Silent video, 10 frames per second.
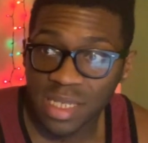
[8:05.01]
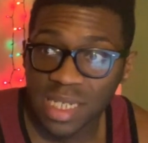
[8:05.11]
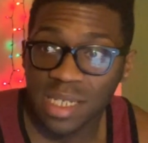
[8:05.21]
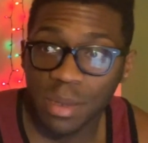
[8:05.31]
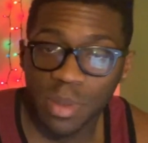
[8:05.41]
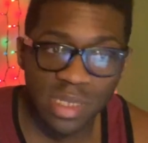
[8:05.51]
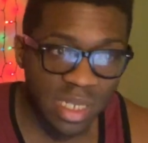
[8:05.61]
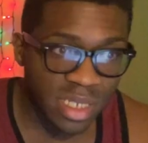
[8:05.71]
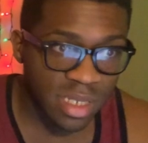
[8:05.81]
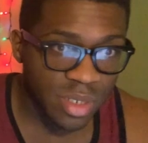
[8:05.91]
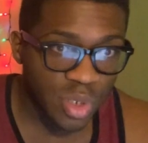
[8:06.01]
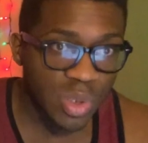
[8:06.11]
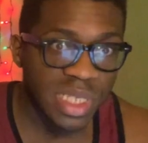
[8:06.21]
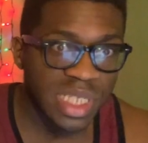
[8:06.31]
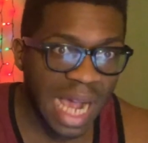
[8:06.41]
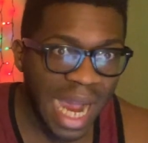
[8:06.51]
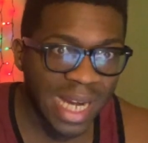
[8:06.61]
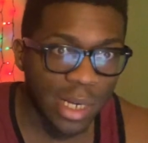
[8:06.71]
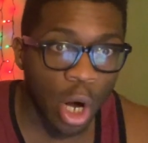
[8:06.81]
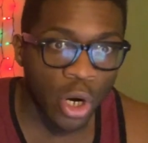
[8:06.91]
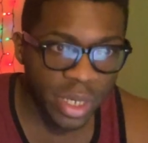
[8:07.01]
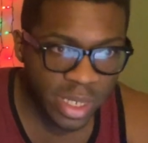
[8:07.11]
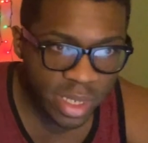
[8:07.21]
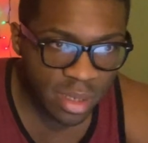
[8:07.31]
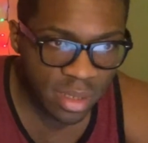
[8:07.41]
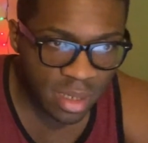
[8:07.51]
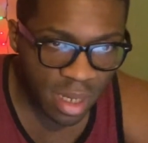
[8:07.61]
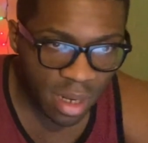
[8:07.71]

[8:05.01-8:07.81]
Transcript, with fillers: that's in a position to sign artists,